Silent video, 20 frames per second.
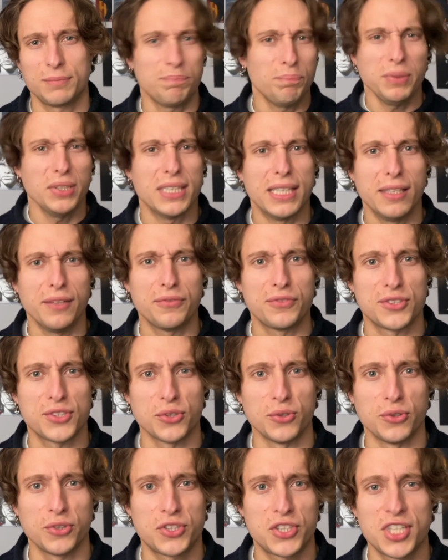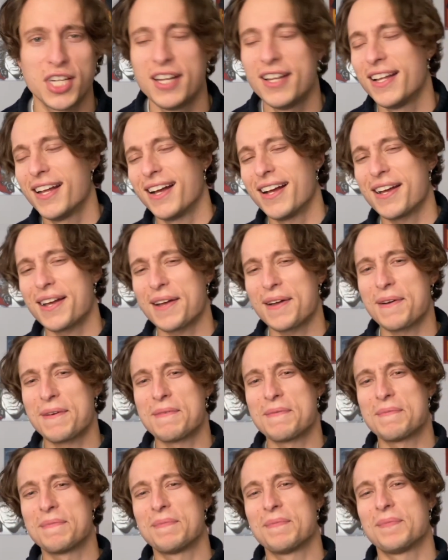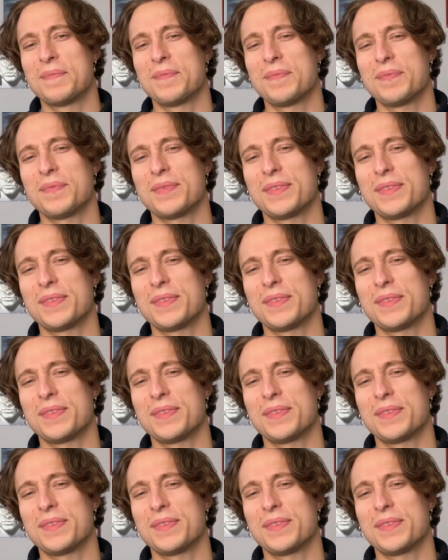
really love George. The